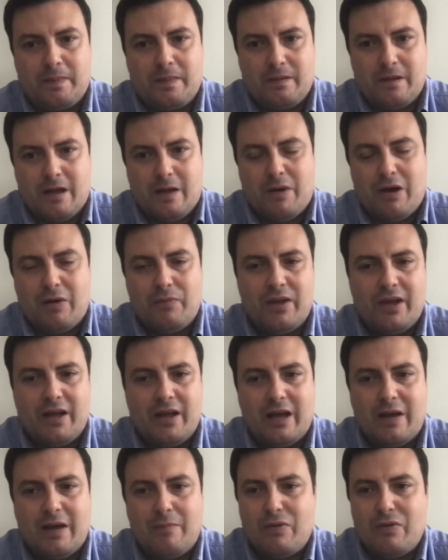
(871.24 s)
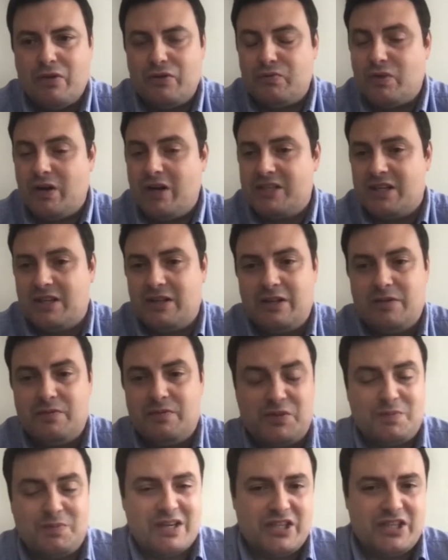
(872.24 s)
about the trends, and this
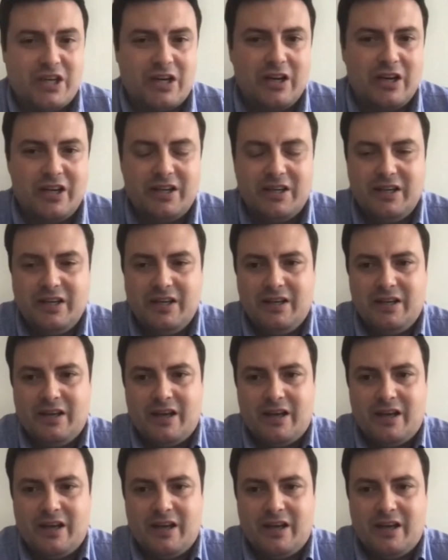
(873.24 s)
is basically